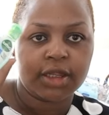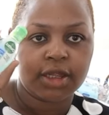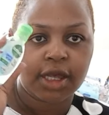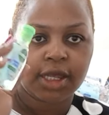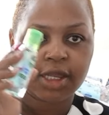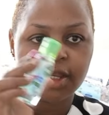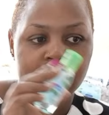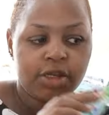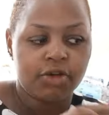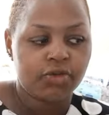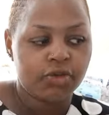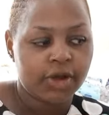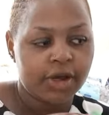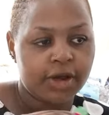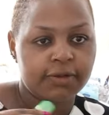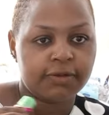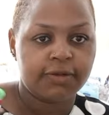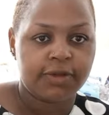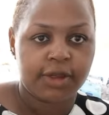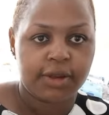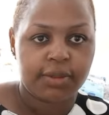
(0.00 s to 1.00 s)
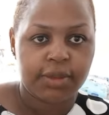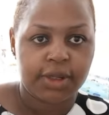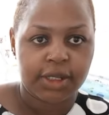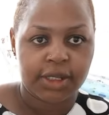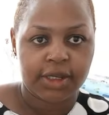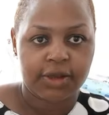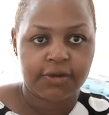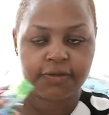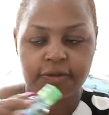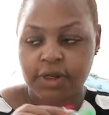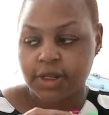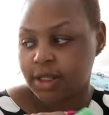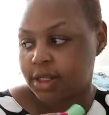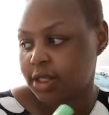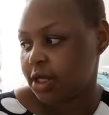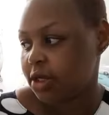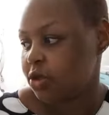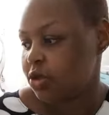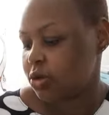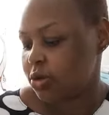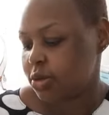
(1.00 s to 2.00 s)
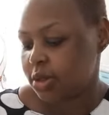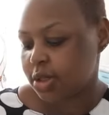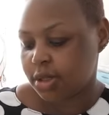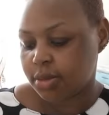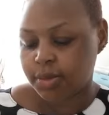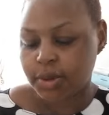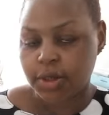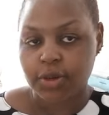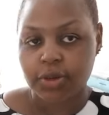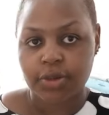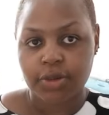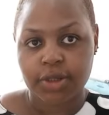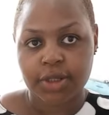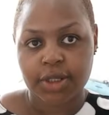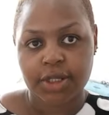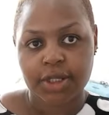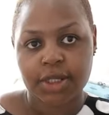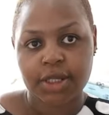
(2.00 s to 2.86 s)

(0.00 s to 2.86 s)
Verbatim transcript: I need to have them in different sections because